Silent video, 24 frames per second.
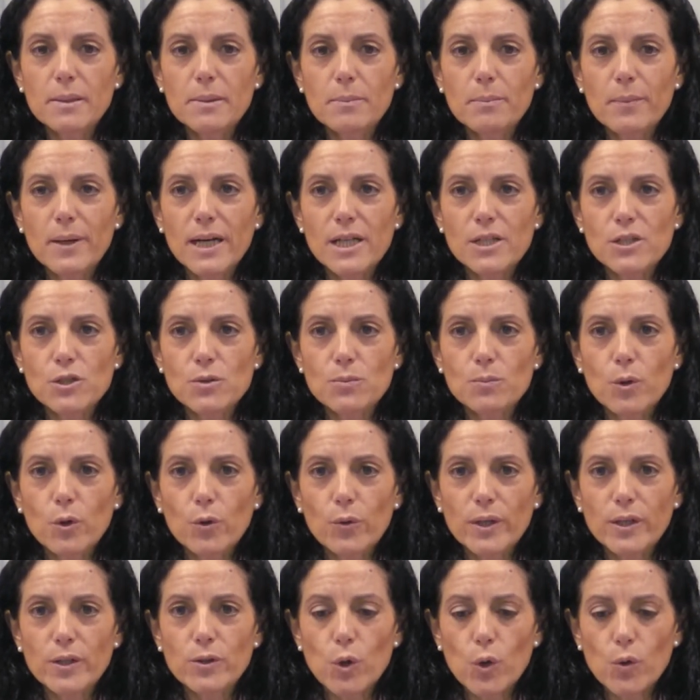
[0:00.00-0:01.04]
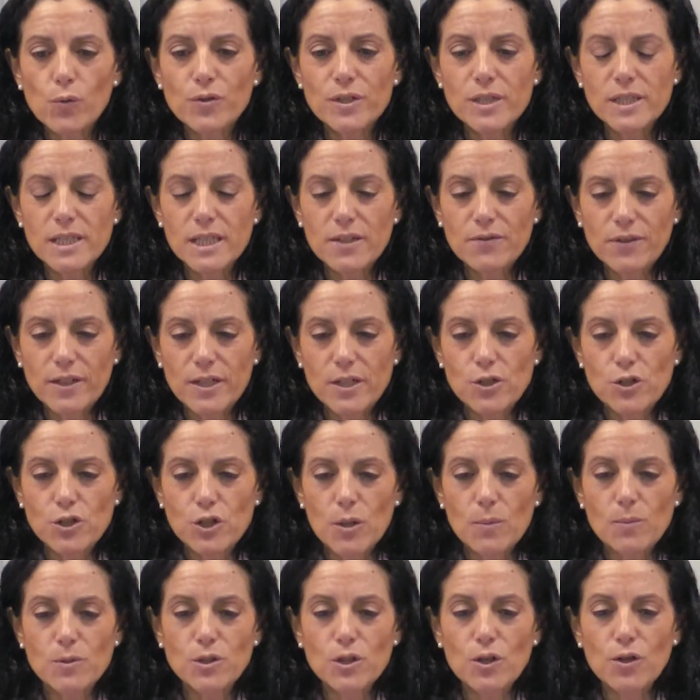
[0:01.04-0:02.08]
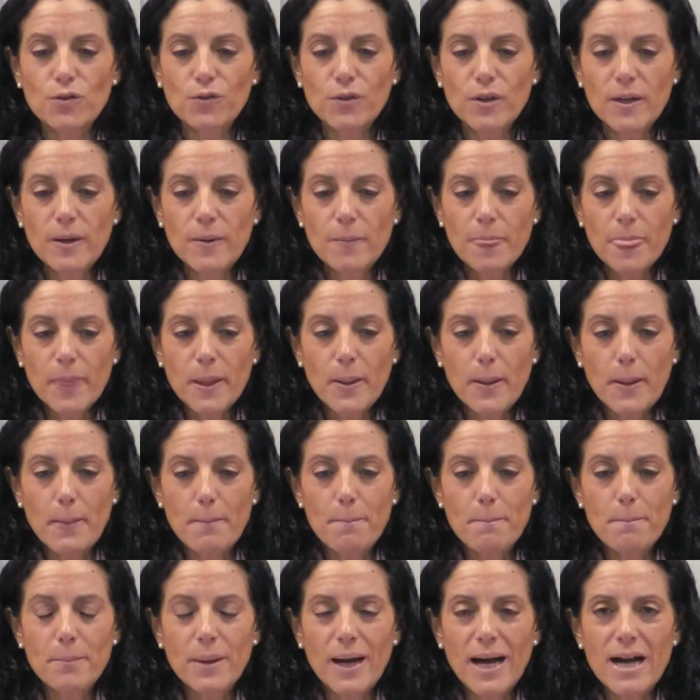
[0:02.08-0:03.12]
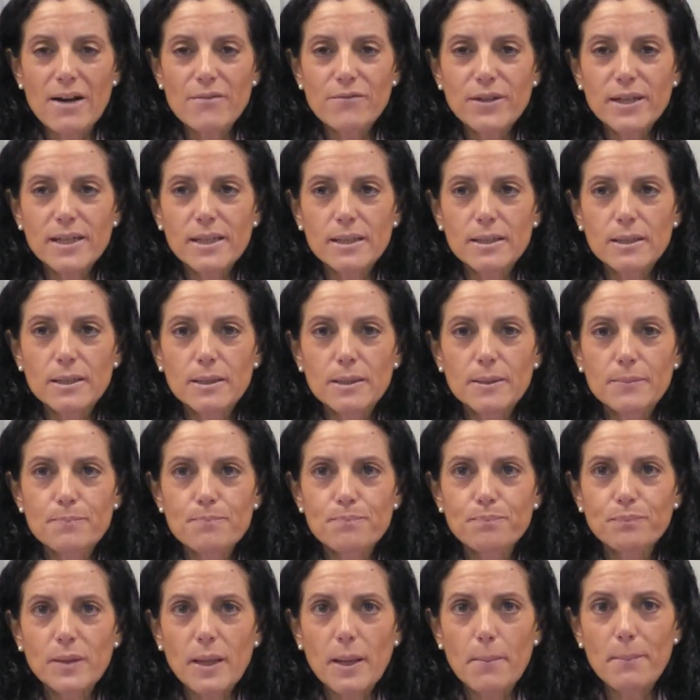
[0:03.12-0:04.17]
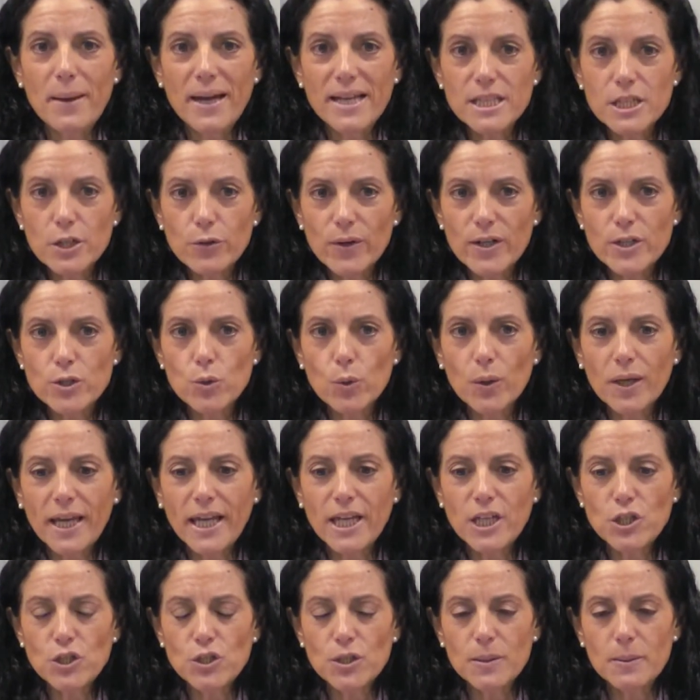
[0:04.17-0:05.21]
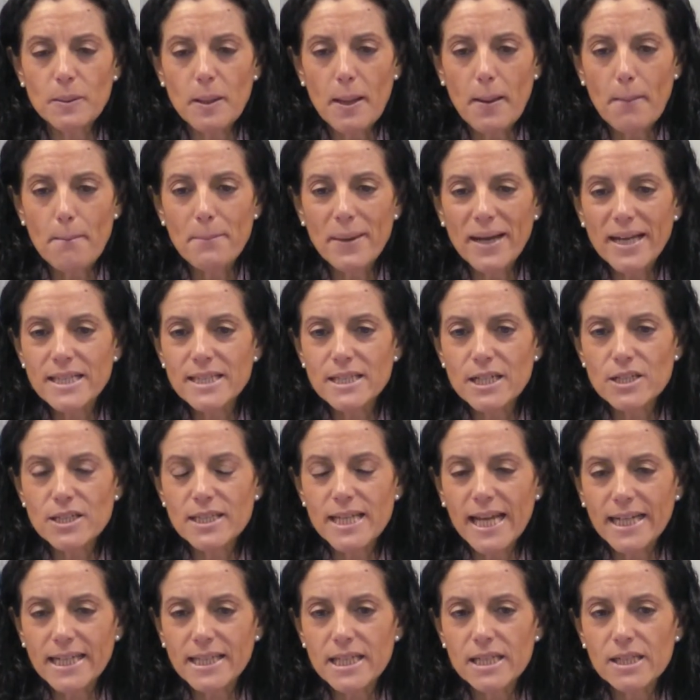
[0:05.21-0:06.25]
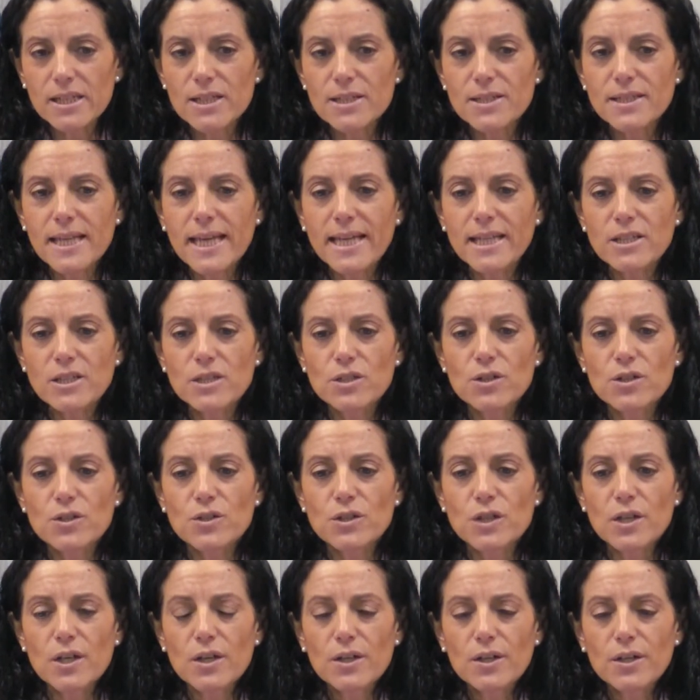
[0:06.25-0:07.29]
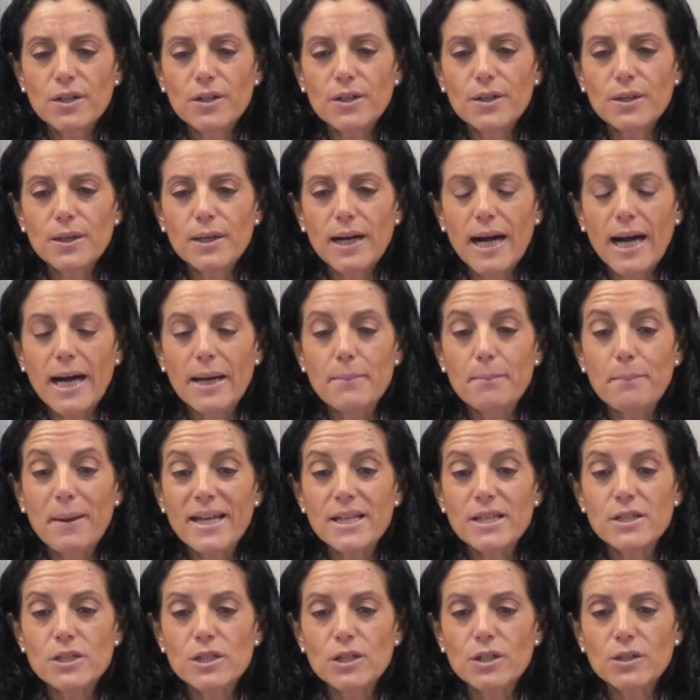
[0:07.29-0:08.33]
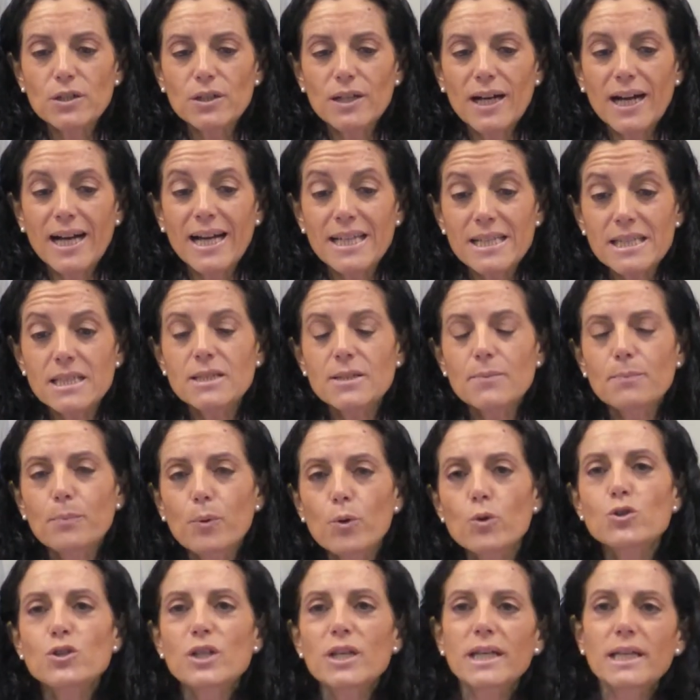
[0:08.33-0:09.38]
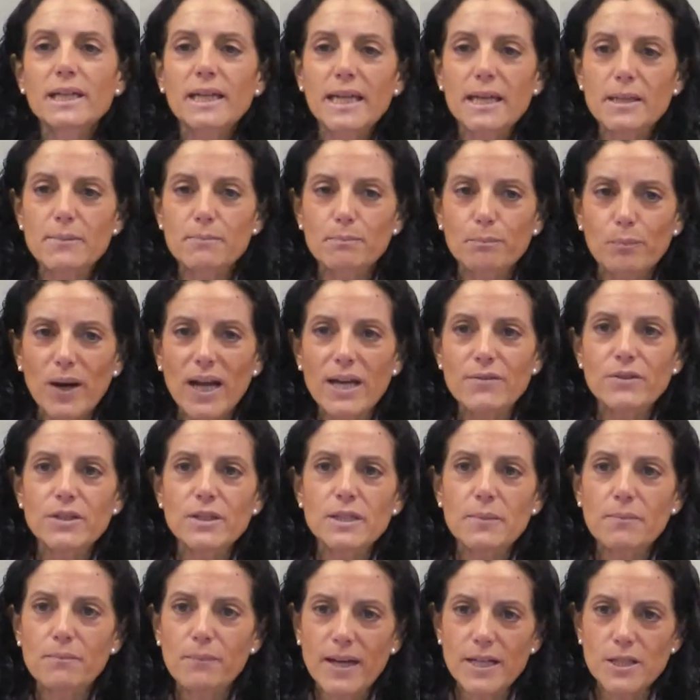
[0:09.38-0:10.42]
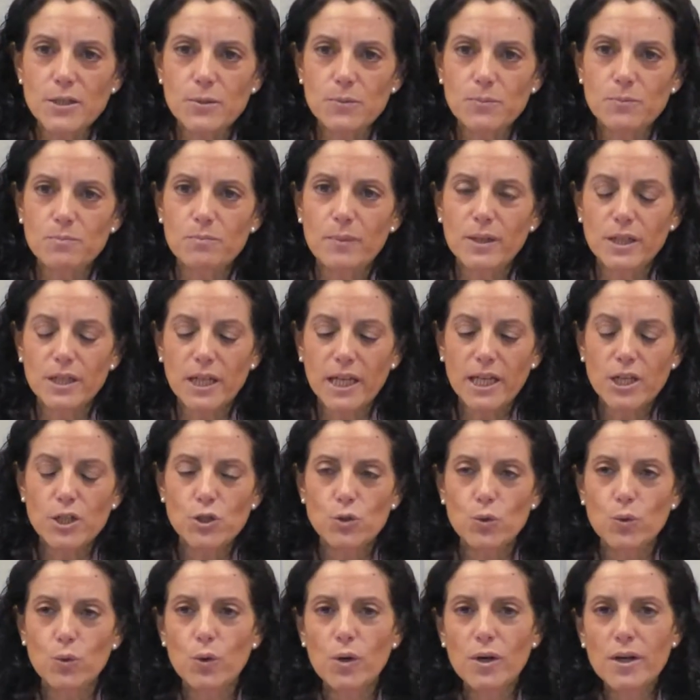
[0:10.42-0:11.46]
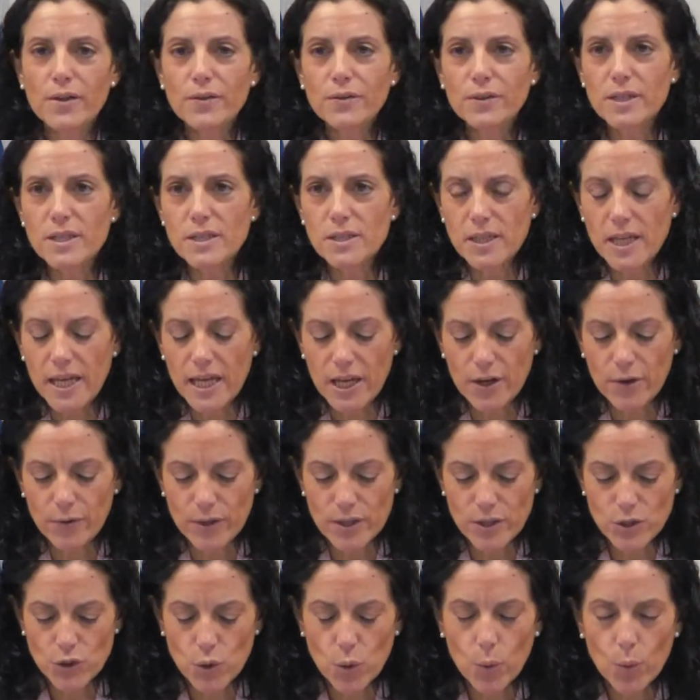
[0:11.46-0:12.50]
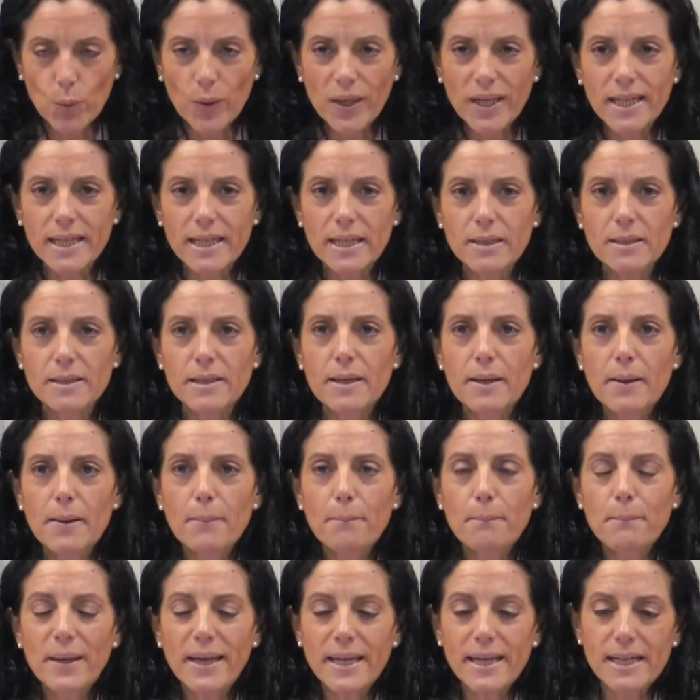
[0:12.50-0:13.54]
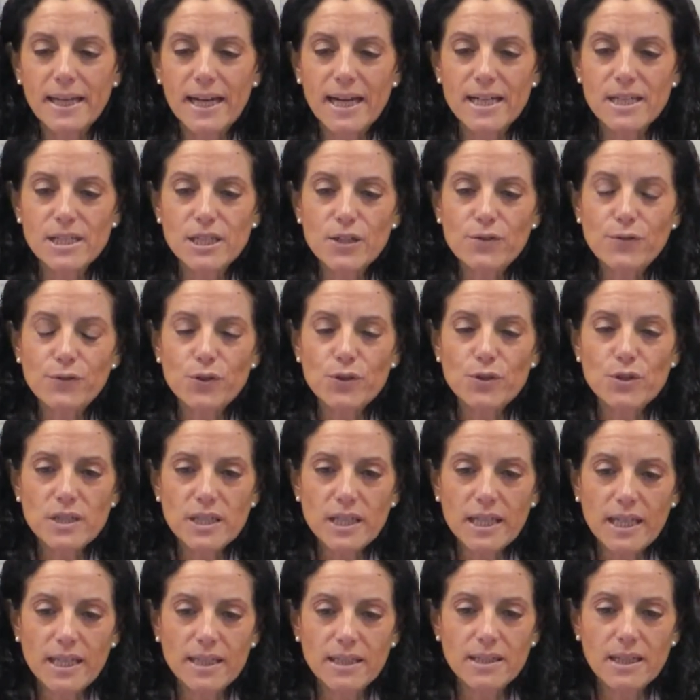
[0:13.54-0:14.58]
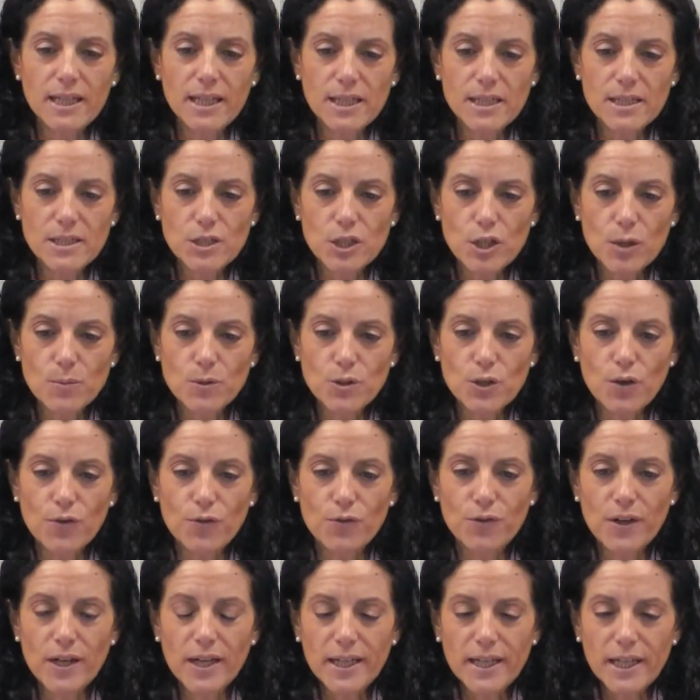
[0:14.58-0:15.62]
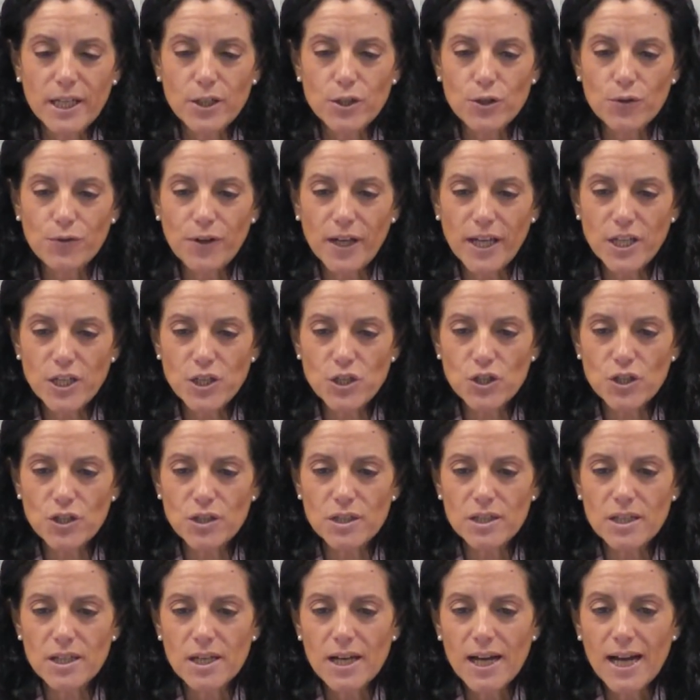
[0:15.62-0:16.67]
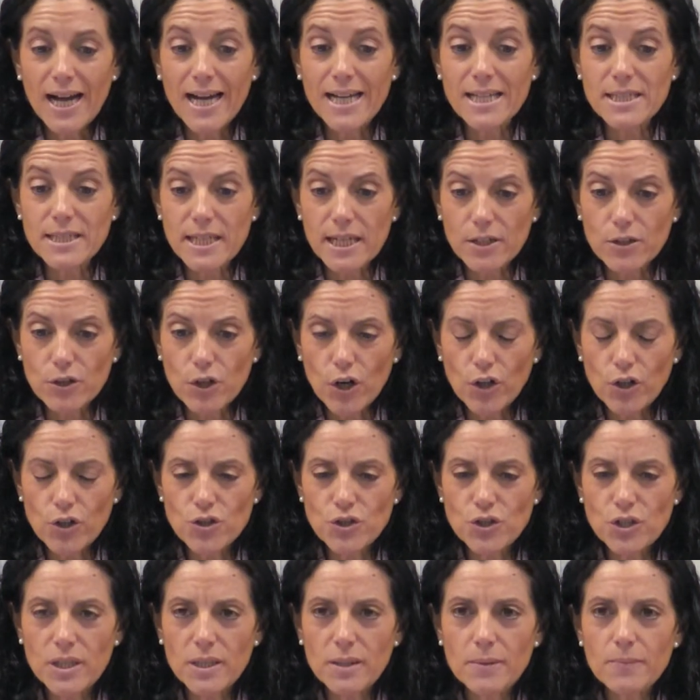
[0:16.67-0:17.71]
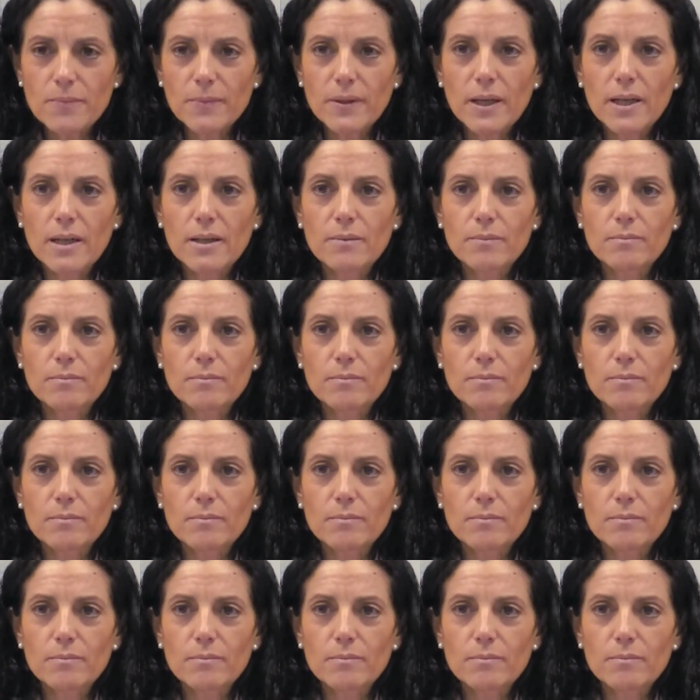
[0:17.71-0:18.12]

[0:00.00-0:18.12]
be much more innovative in terms of uh, having um, better education, better technical centers, uh, and better and pushing in private investment into this area. So we can make a difference in, in terms of innovation and technology.